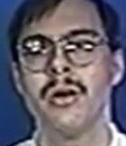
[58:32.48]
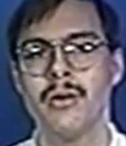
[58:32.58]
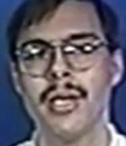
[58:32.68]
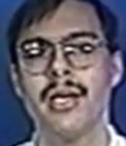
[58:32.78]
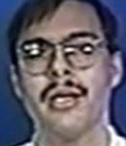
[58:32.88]

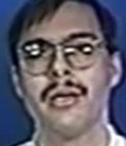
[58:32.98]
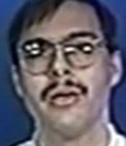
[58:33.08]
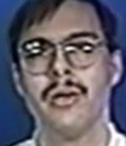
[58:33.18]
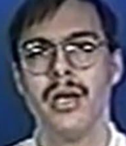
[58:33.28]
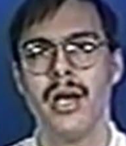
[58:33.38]
Okay.
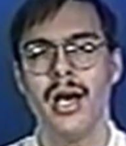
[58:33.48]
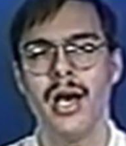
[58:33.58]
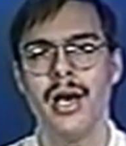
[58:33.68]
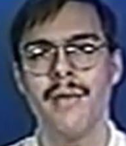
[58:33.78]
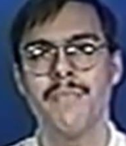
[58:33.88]

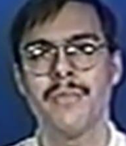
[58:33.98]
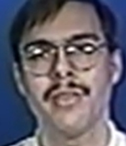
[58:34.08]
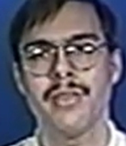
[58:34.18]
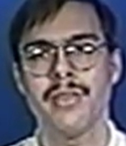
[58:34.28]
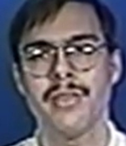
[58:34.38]

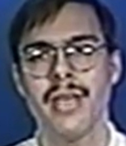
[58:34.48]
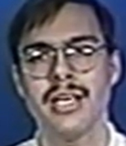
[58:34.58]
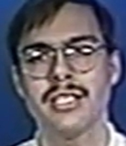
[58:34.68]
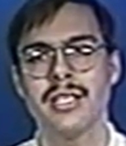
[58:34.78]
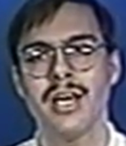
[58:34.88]

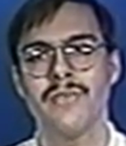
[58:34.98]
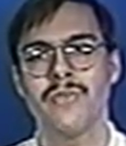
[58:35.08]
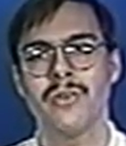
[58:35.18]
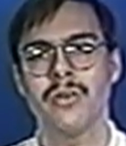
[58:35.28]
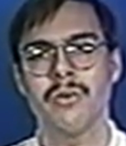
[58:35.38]
Thanks a
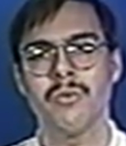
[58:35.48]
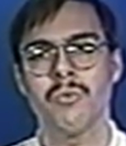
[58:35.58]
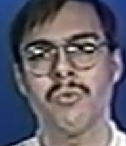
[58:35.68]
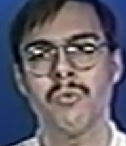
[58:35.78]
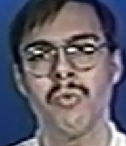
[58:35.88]
lot for
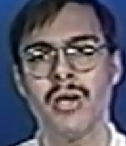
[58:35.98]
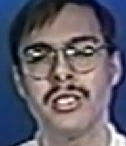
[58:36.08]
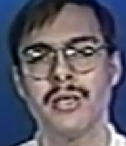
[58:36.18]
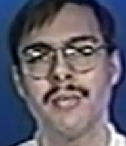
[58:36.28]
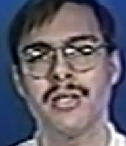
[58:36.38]

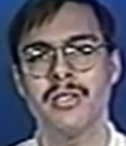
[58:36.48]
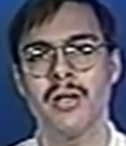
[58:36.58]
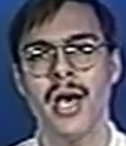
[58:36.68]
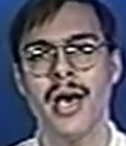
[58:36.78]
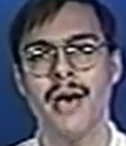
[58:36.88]
watching
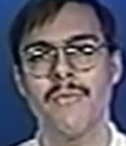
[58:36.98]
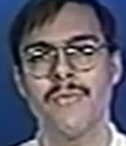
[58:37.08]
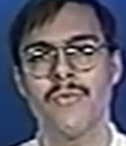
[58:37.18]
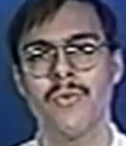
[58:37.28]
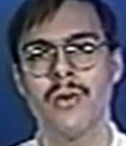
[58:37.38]

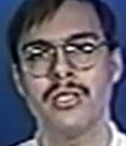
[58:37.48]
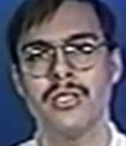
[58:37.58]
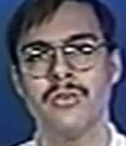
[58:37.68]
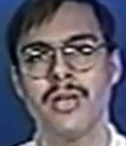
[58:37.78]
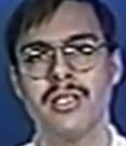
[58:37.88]

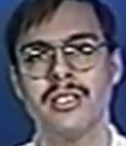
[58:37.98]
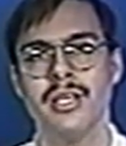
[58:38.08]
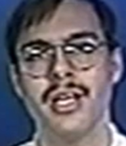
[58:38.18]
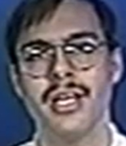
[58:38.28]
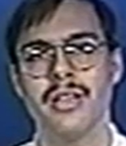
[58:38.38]
watching
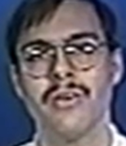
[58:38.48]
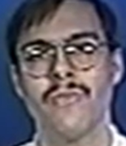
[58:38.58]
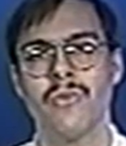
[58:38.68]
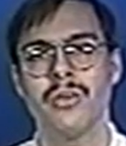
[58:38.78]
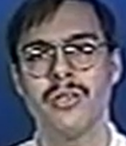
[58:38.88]
Tragedies, and I
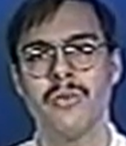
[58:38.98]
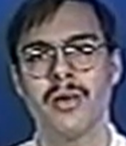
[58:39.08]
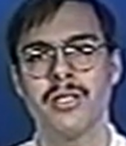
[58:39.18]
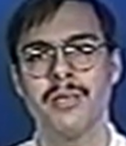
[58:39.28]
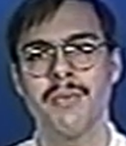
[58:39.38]
look forward to you
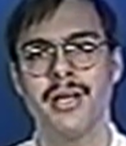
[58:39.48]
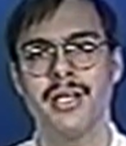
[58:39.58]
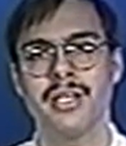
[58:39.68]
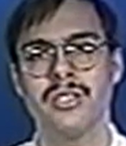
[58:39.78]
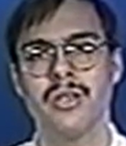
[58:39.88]
watching
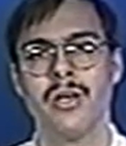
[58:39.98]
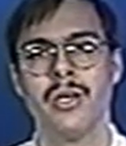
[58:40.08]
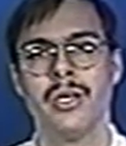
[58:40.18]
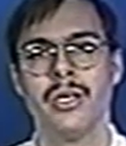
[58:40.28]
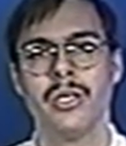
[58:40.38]
my next
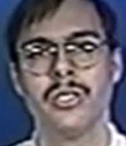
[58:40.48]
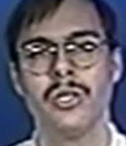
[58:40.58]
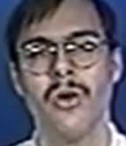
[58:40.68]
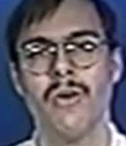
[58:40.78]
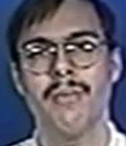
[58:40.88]

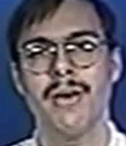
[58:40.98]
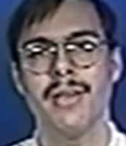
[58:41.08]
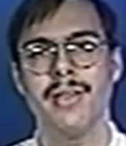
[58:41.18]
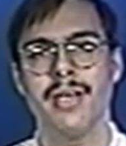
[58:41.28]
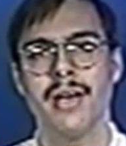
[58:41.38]
show. I'm
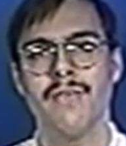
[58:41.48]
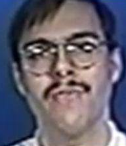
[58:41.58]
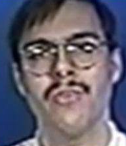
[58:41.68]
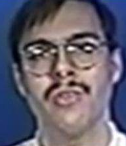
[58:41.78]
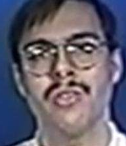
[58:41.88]
on the
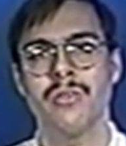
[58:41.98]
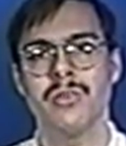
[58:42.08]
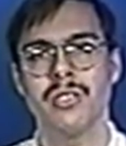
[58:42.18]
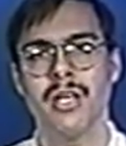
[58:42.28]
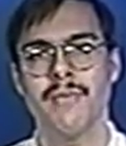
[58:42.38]
first
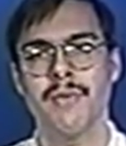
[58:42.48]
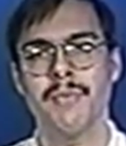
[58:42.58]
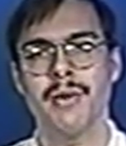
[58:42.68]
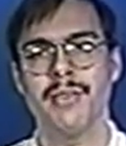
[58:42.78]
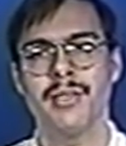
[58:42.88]
Thursday of
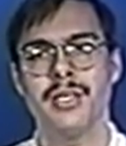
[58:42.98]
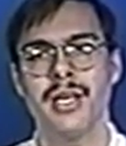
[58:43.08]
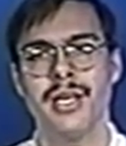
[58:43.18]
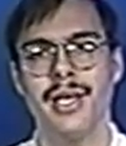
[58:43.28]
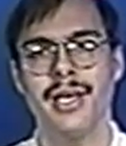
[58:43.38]
every month at 10